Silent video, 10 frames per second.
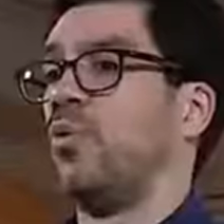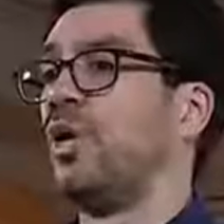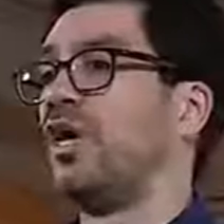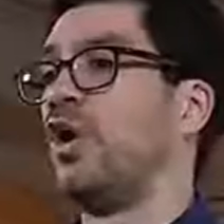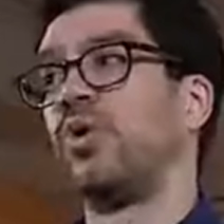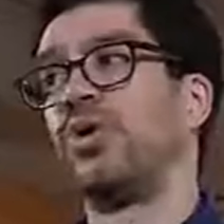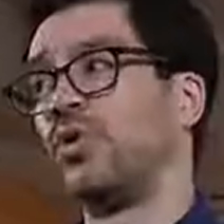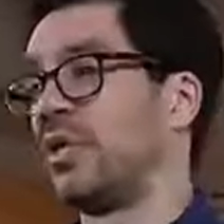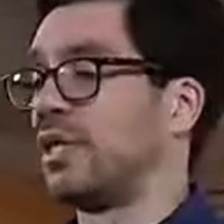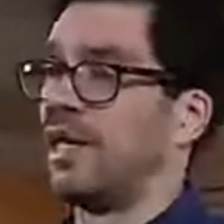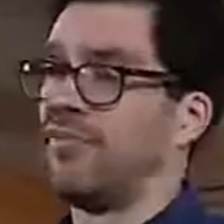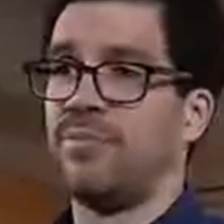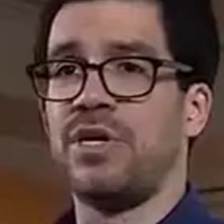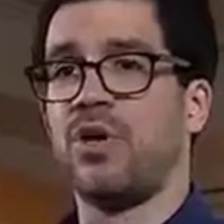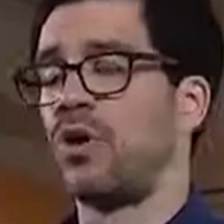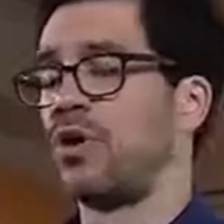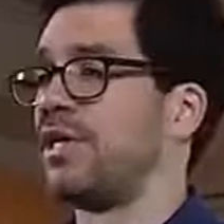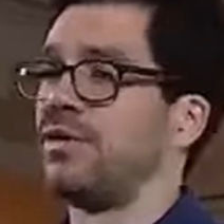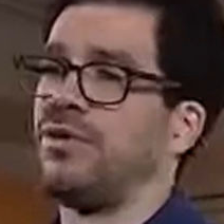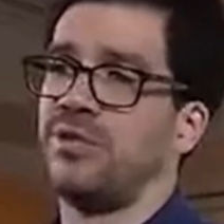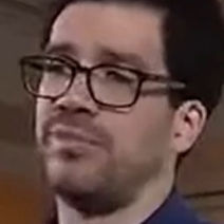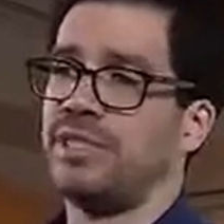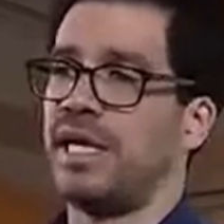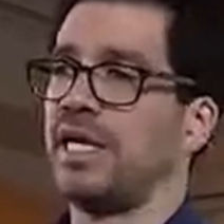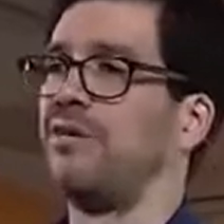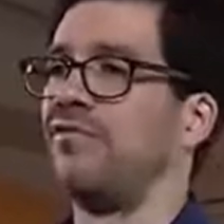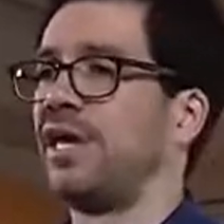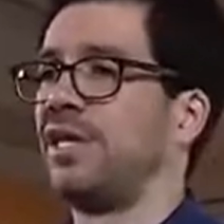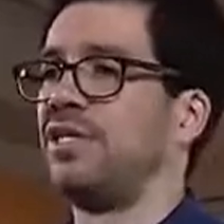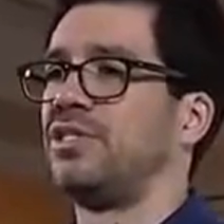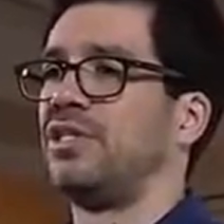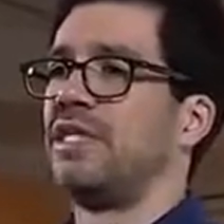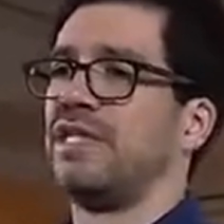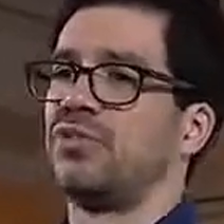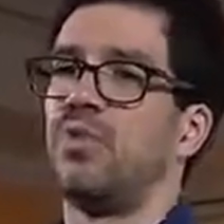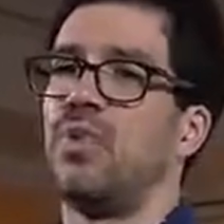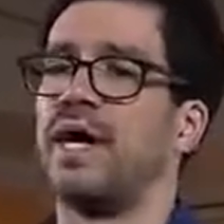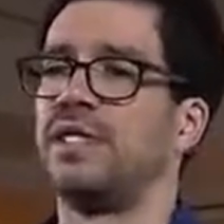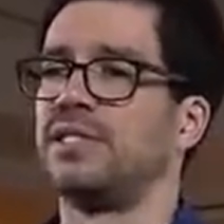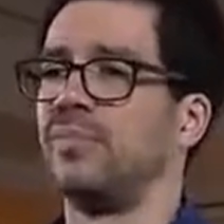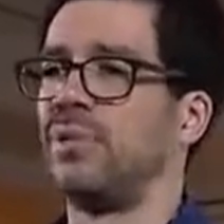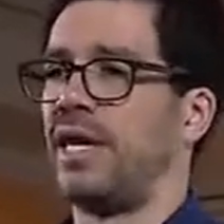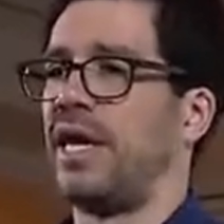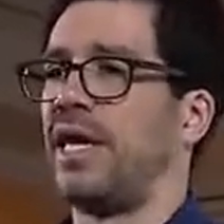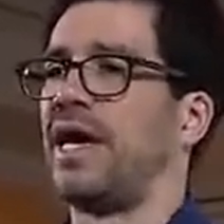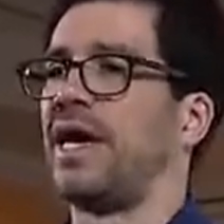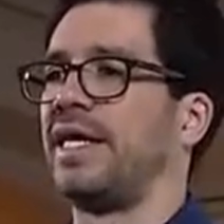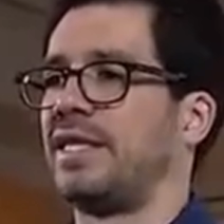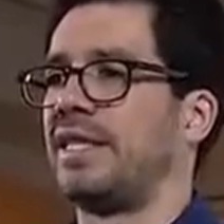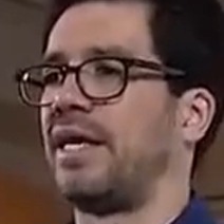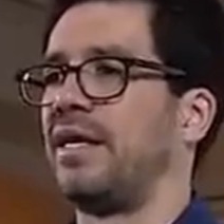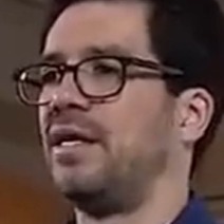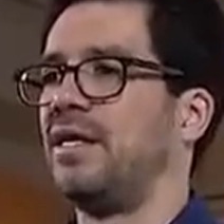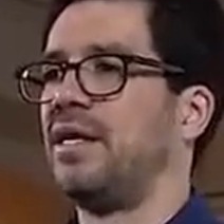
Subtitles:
We all know that life can be hard, that you can be taken advantage, and that's wise to plan ahead. I get that.